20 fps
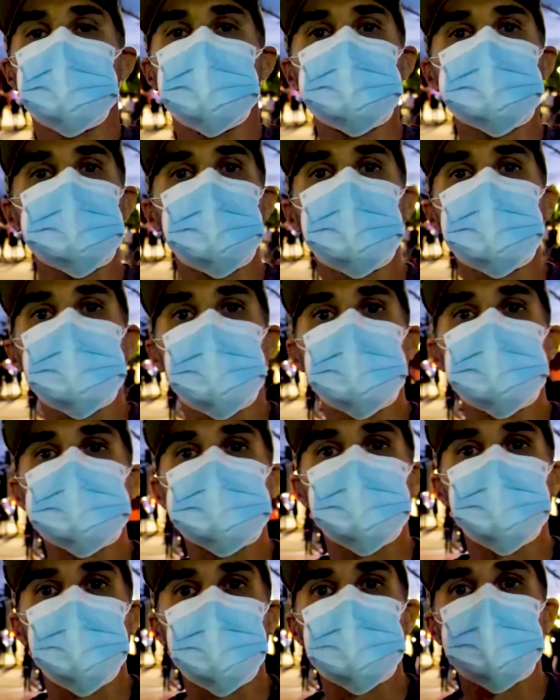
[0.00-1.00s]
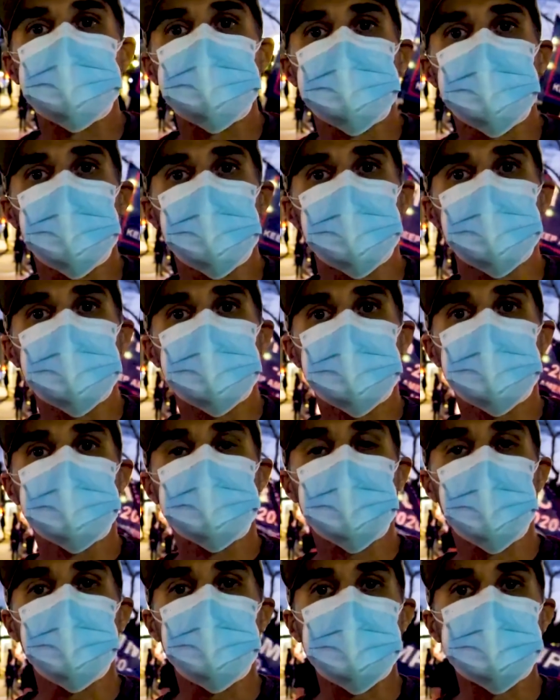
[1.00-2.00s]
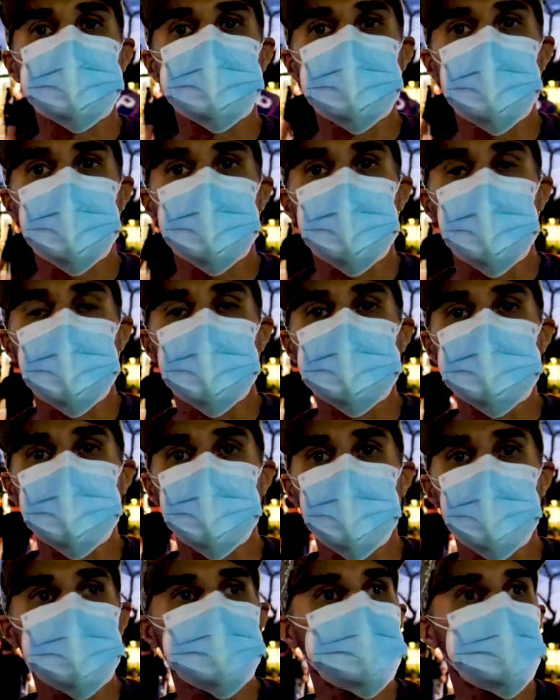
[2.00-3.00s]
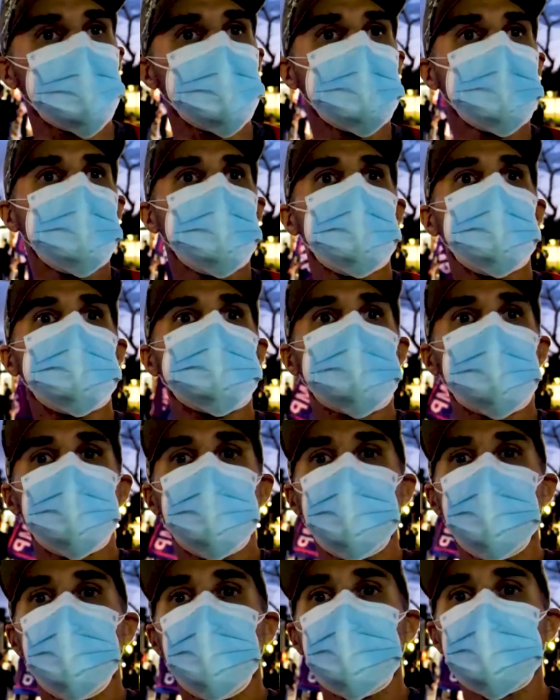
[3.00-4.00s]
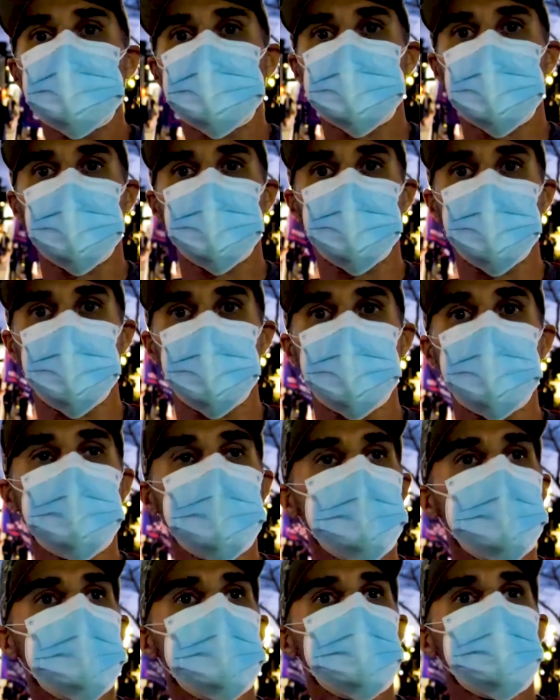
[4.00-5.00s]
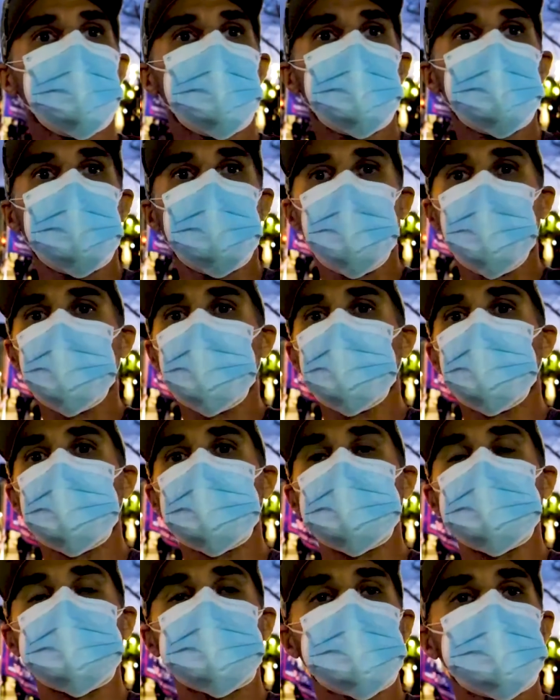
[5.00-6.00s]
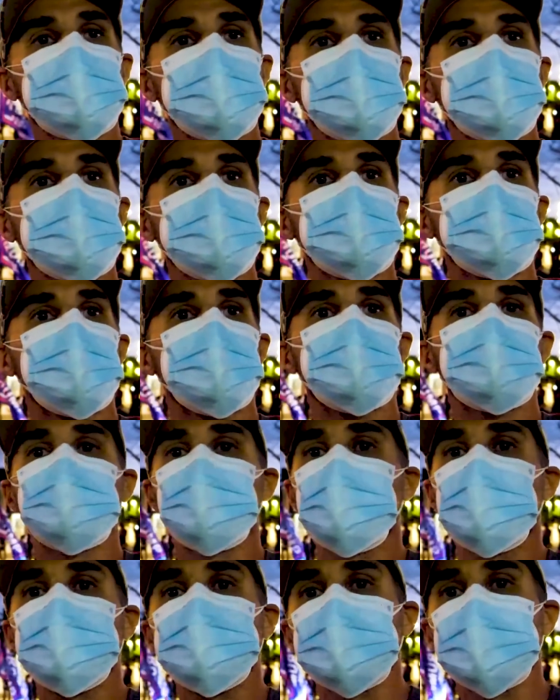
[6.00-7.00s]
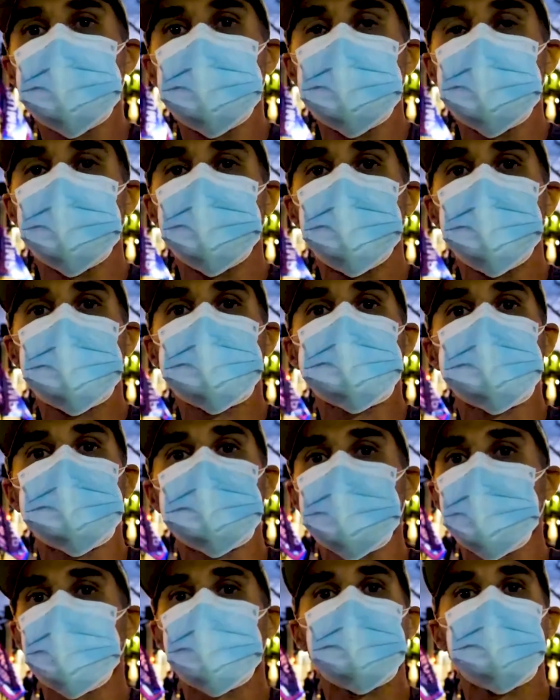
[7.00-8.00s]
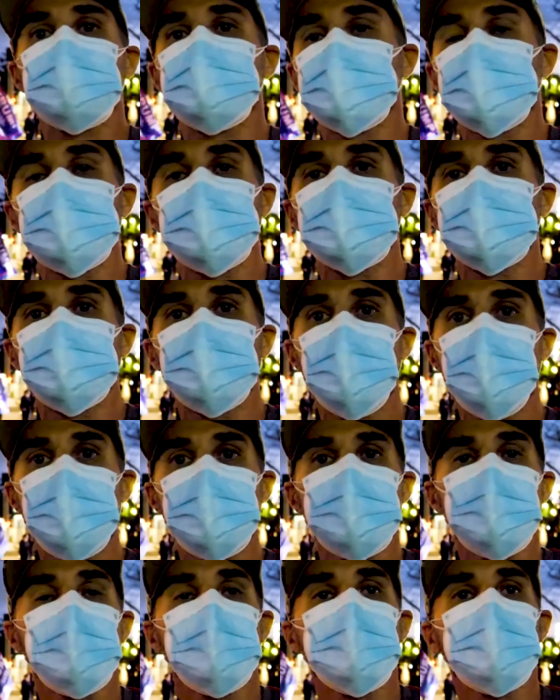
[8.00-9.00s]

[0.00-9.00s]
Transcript: He's not got his fair share. Trump has not got his fair share. It is a hoax out there where everybody's, you know, branding him this, branding him that,